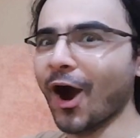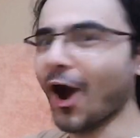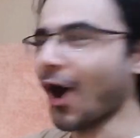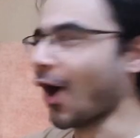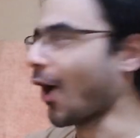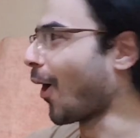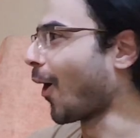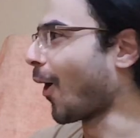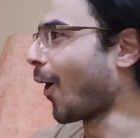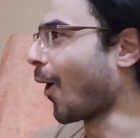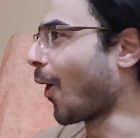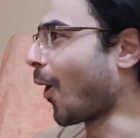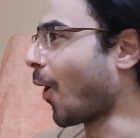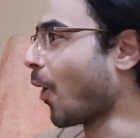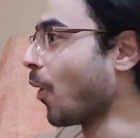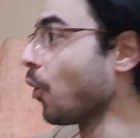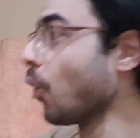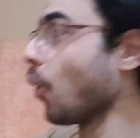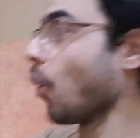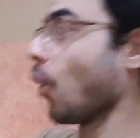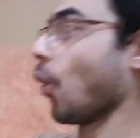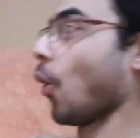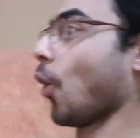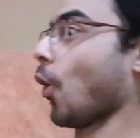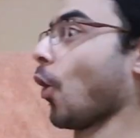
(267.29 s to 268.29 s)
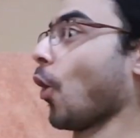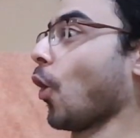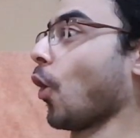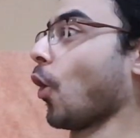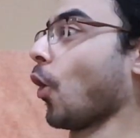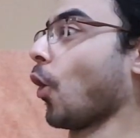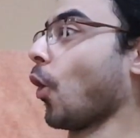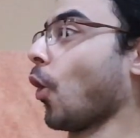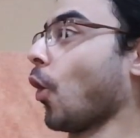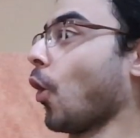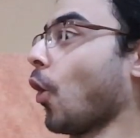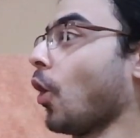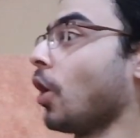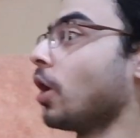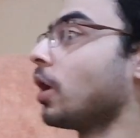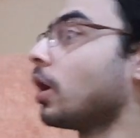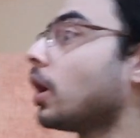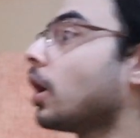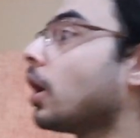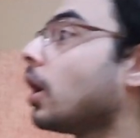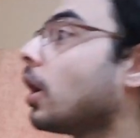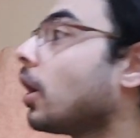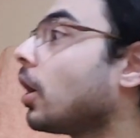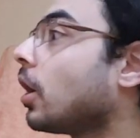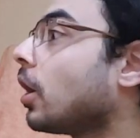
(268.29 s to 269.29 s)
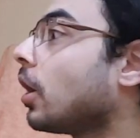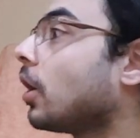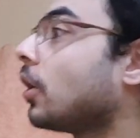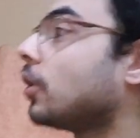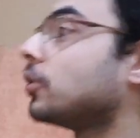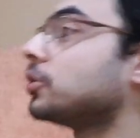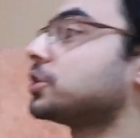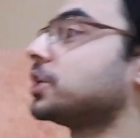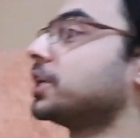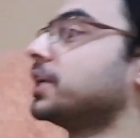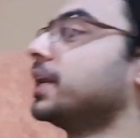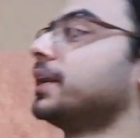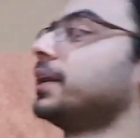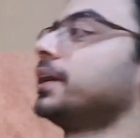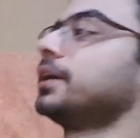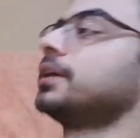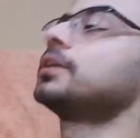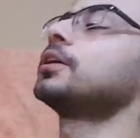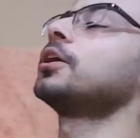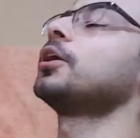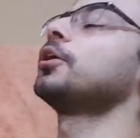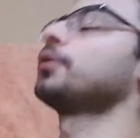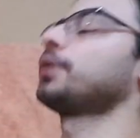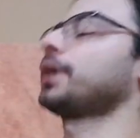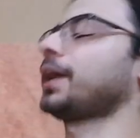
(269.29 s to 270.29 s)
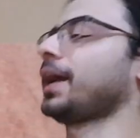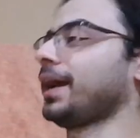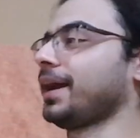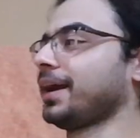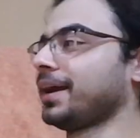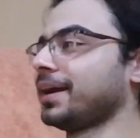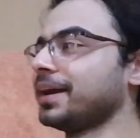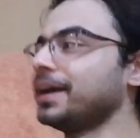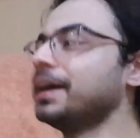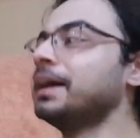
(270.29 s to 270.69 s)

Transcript: Oh! Oh, she didn't. Okay.